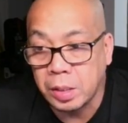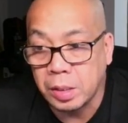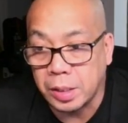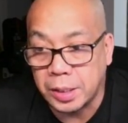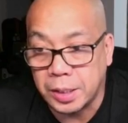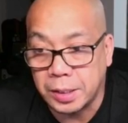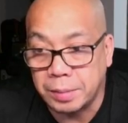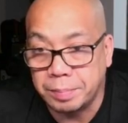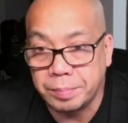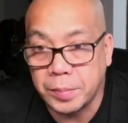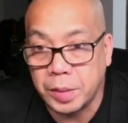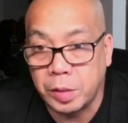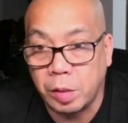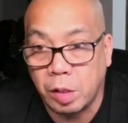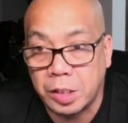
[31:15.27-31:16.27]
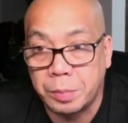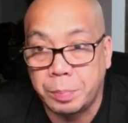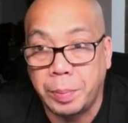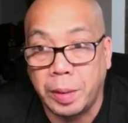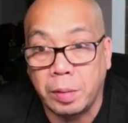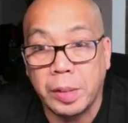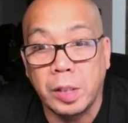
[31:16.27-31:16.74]
The dog's
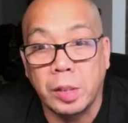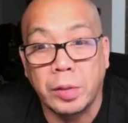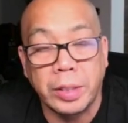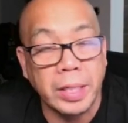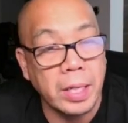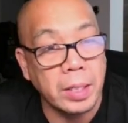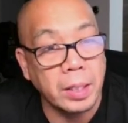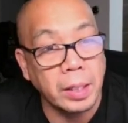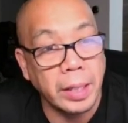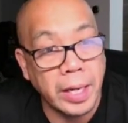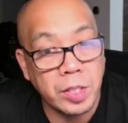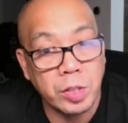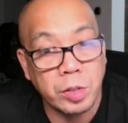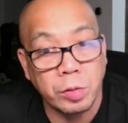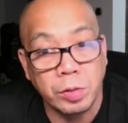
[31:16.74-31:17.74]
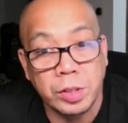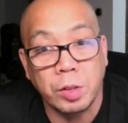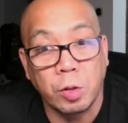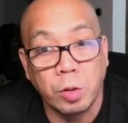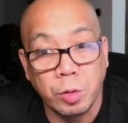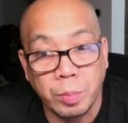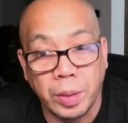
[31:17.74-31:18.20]
barely learning how to latch to its
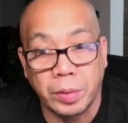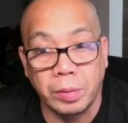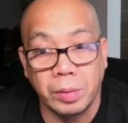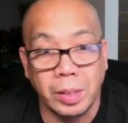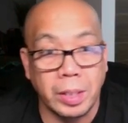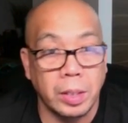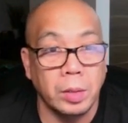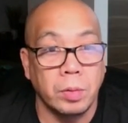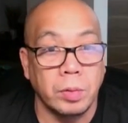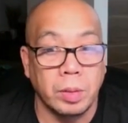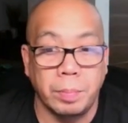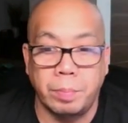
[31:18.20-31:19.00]
own mother, let alone,